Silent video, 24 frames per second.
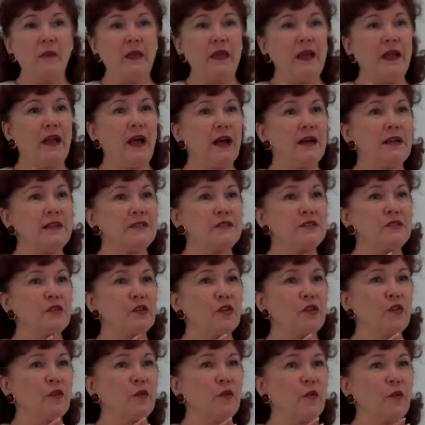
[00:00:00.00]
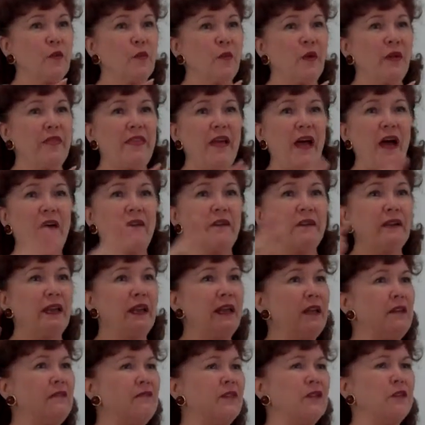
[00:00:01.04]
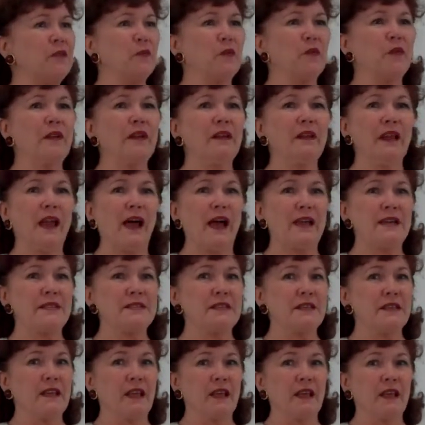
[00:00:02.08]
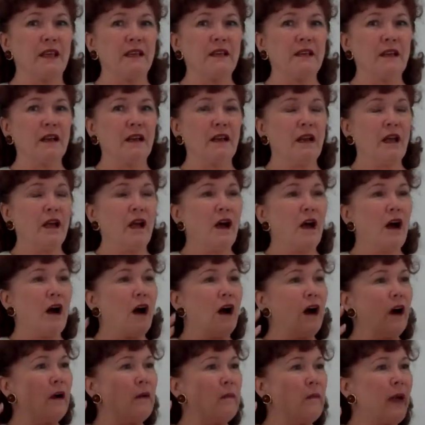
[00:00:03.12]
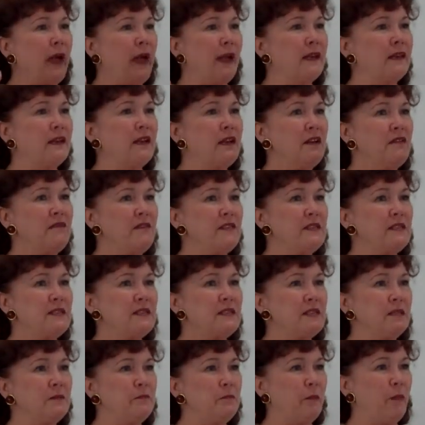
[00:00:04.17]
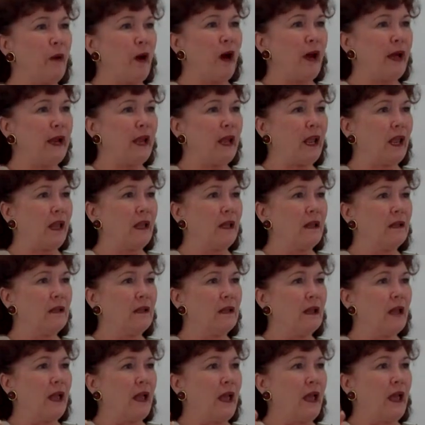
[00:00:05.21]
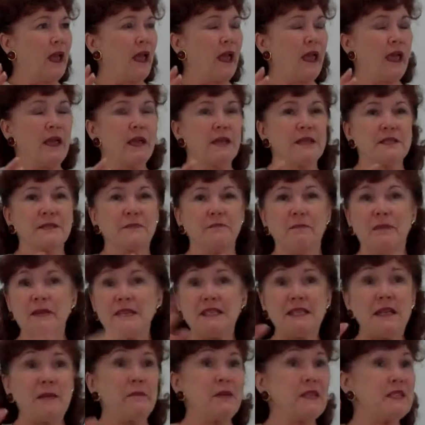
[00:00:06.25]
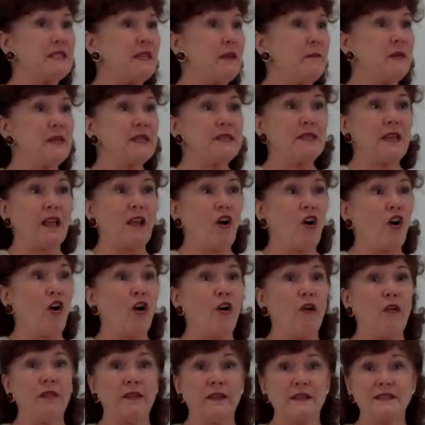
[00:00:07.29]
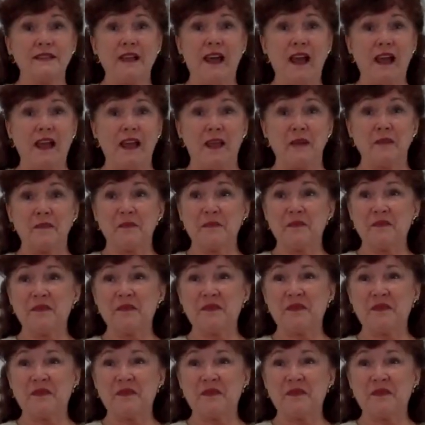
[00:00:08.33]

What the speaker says: Because without even realizing it, our magnificent body is busy, busy, busy all the time.